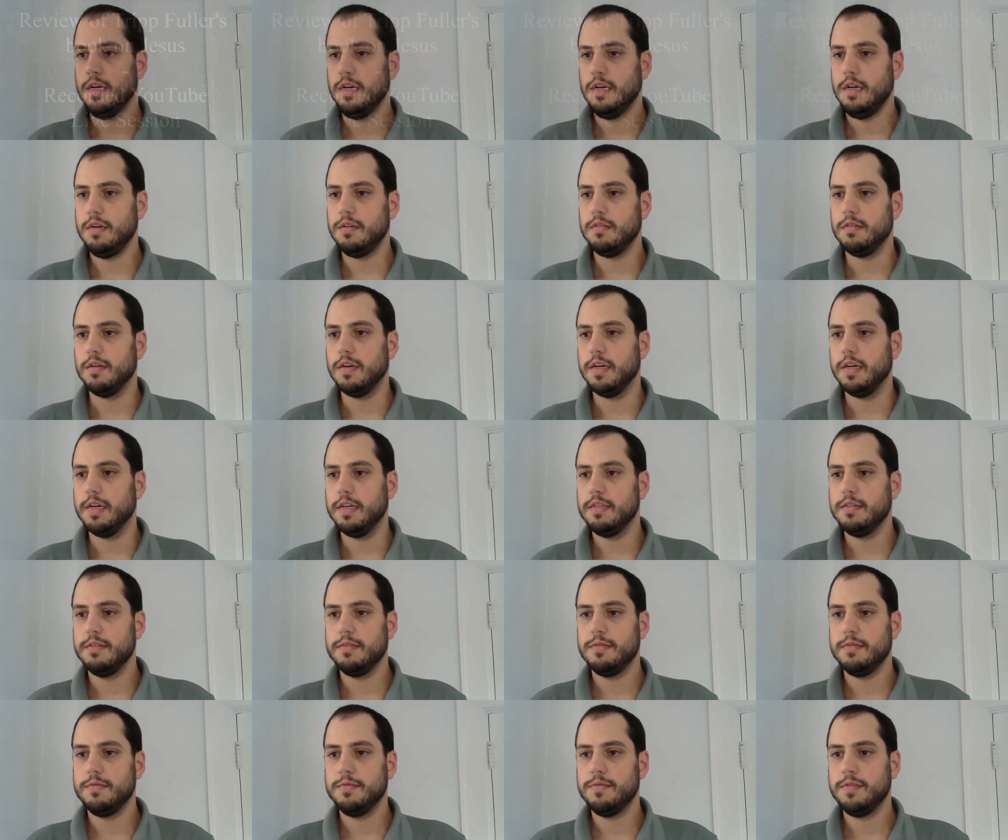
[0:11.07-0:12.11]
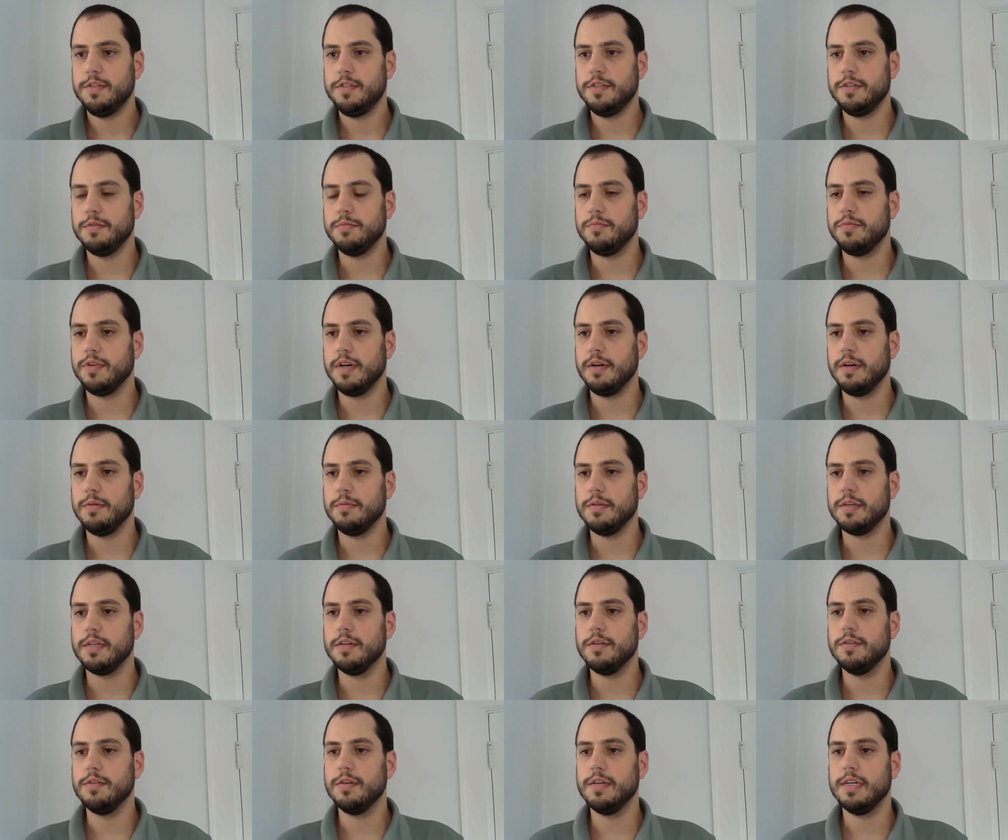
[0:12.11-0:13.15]
All right, should probably
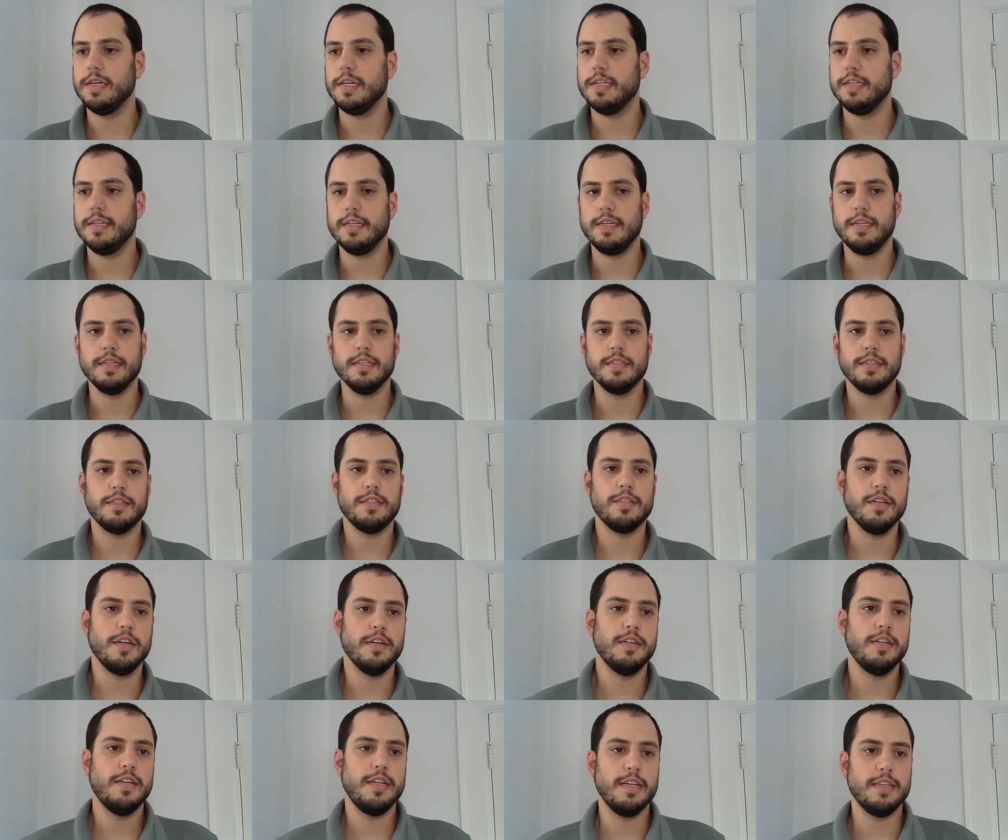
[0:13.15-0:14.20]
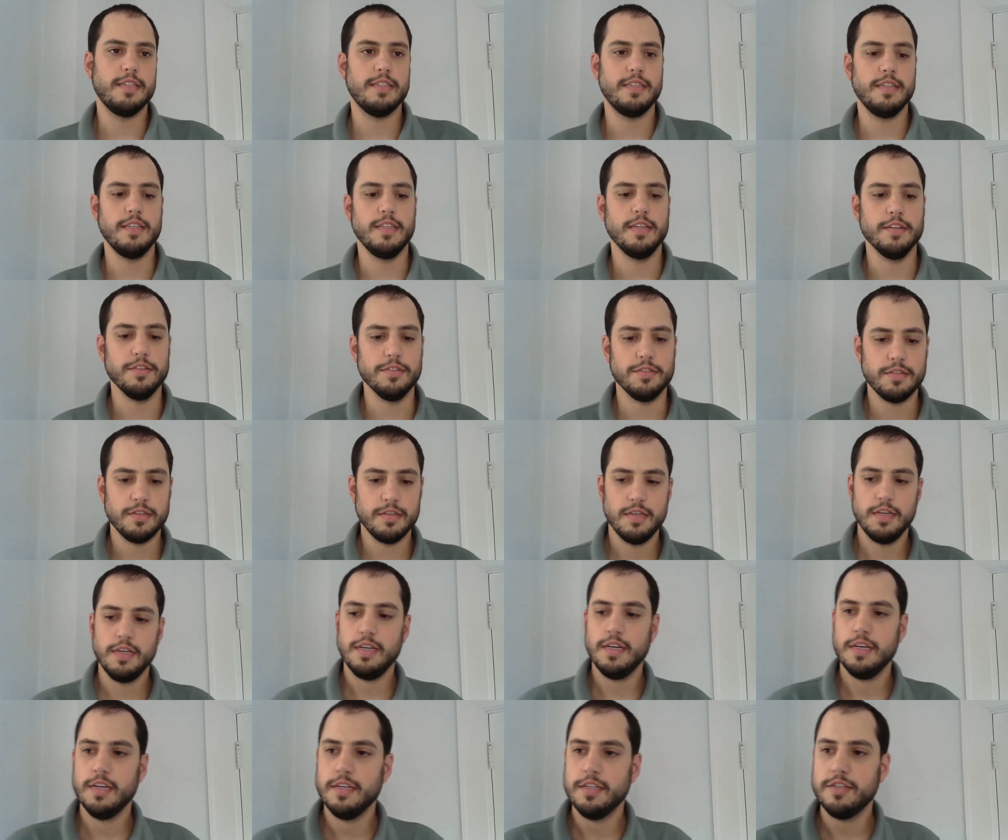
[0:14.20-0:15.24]
go ahead and get started. I see there's
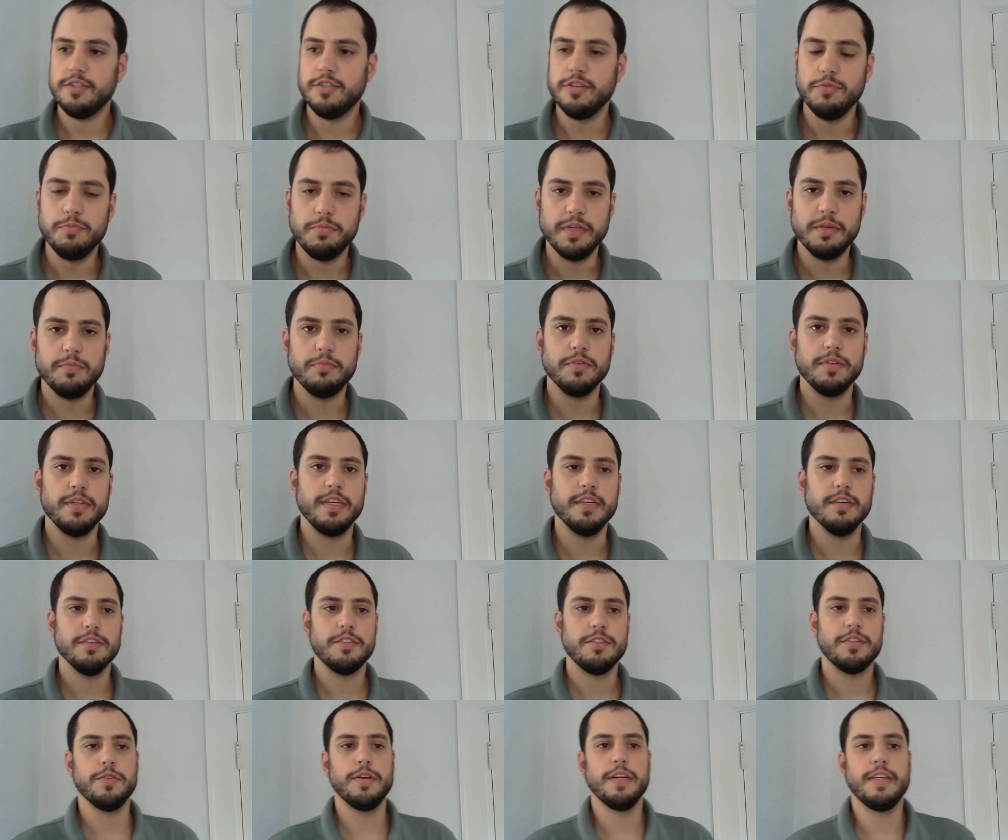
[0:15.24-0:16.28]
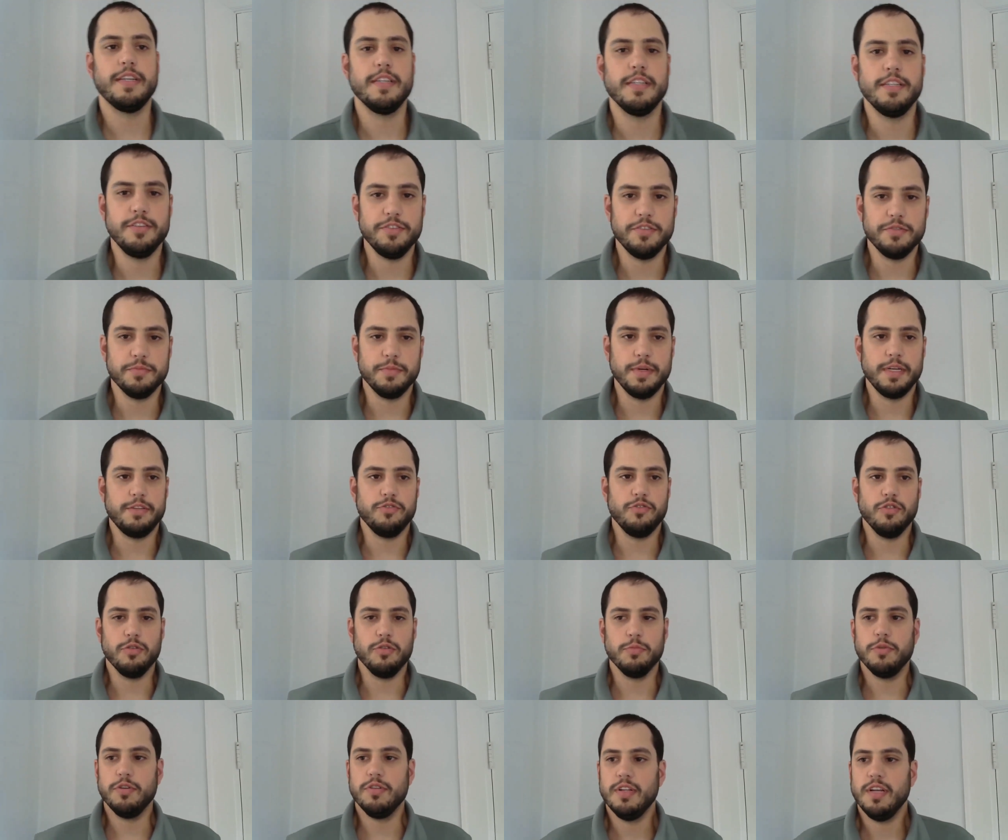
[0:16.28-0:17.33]
two people here, so I can use my
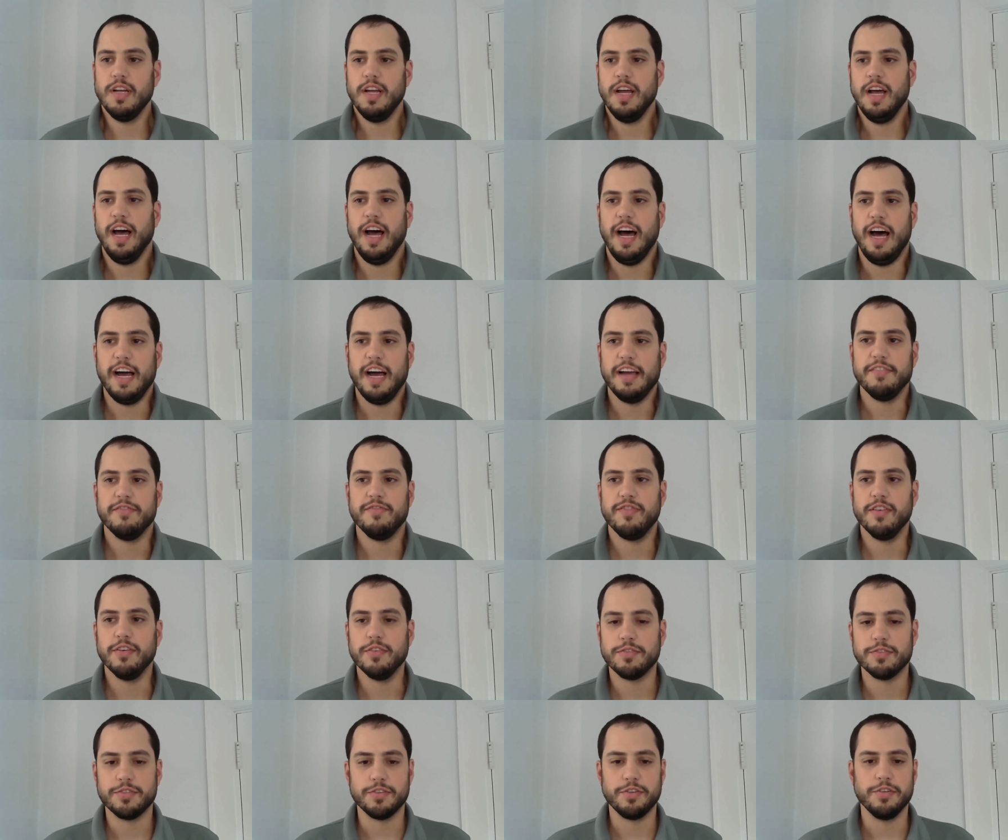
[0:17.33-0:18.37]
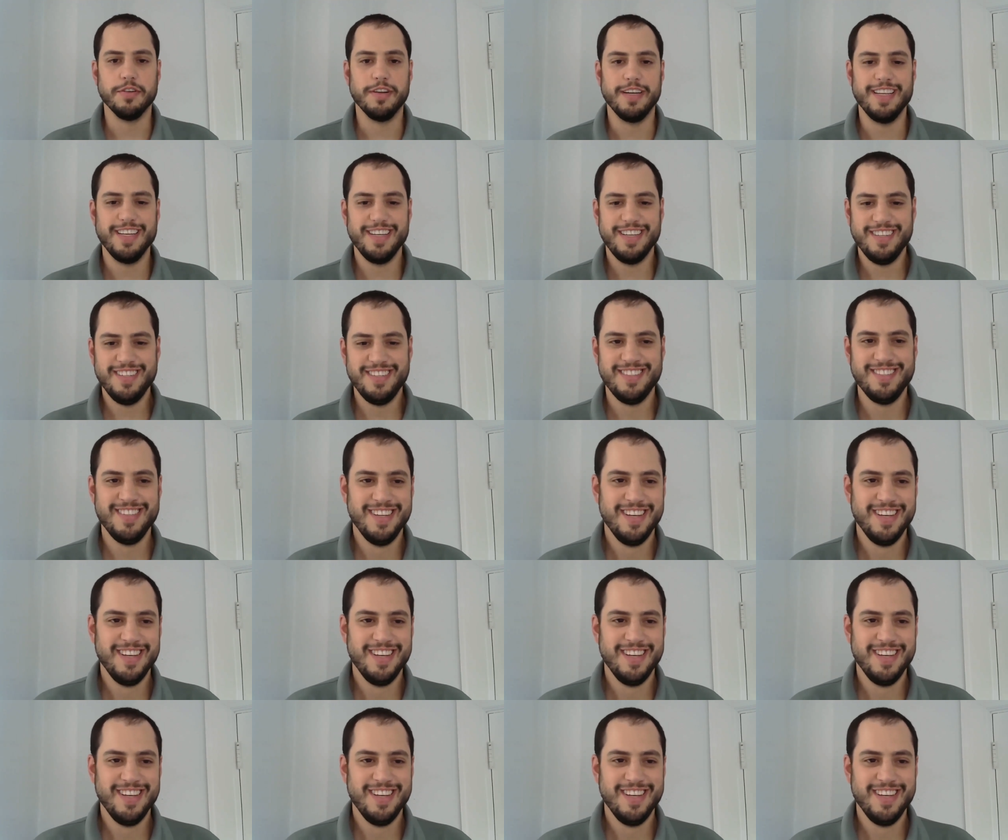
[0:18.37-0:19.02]
normal hi folks greeting.